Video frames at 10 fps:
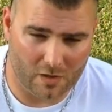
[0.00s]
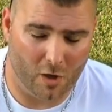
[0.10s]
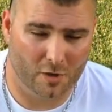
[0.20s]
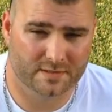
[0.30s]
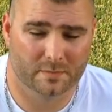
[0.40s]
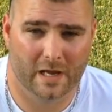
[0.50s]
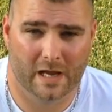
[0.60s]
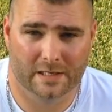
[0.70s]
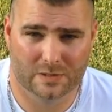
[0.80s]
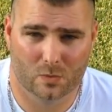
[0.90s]
Awesome
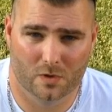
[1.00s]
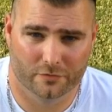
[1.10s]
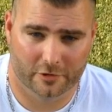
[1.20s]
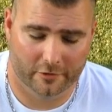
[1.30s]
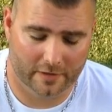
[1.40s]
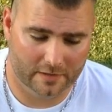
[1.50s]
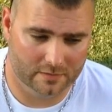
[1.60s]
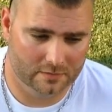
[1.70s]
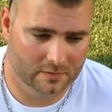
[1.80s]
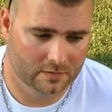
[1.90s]
guy, and you won't regret
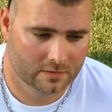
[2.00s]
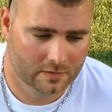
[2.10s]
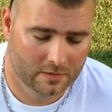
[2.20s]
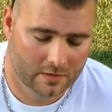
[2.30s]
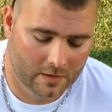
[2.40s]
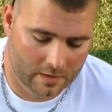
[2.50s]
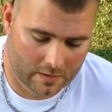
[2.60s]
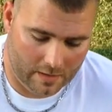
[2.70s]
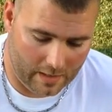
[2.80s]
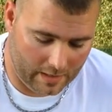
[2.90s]
it.
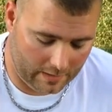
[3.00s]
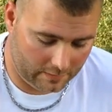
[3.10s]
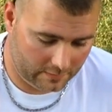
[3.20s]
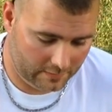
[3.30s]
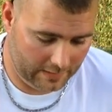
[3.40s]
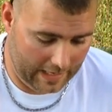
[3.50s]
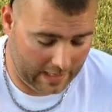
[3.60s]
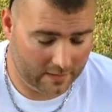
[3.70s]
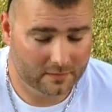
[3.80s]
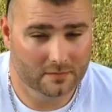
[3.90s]
Uh,
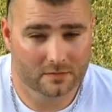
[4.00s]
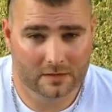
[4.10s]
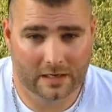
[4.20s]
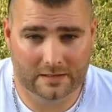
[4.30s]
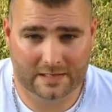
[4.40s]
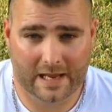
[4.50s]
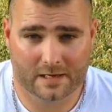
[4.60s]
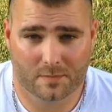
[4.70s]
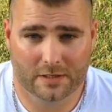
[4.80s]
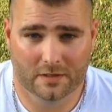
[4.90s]
and he
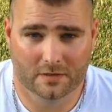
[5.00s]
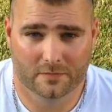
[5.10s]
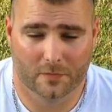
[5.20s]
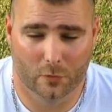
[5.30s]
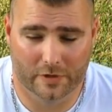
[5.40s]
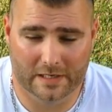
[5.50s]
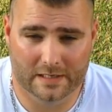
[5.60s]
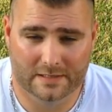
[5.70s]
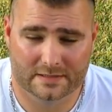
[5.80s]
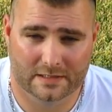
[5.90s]
tagged me for an
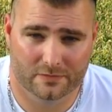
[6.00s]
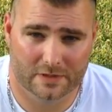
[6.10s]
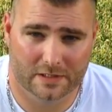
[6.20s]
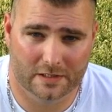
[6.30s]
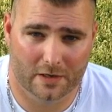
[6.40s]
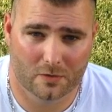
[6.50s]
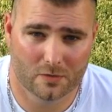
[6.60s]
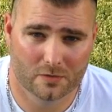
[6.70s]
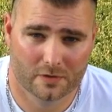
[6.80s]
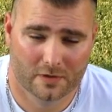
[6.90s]
EDC video.
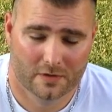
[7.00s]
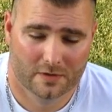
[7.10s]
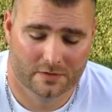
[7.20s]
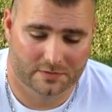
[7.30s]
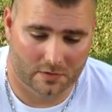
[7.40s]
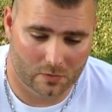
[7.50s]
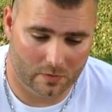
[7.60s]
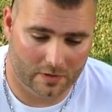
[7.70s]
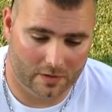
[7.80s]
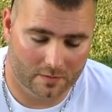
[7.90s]

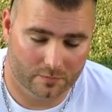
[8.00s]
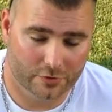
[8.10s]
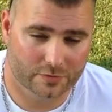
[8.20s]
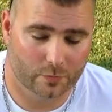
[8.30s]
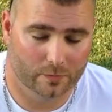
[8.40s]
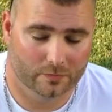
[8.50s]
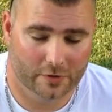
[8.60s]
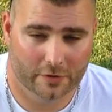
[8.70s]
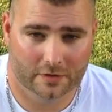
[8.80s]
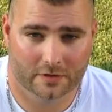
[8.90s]
So uh, Bush
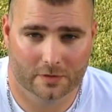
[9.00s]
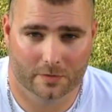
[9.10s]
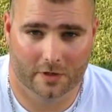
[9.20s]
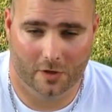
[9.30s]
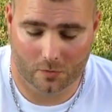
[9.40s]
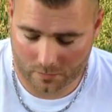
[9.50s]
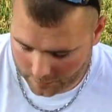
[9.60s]
Hunt, here we go.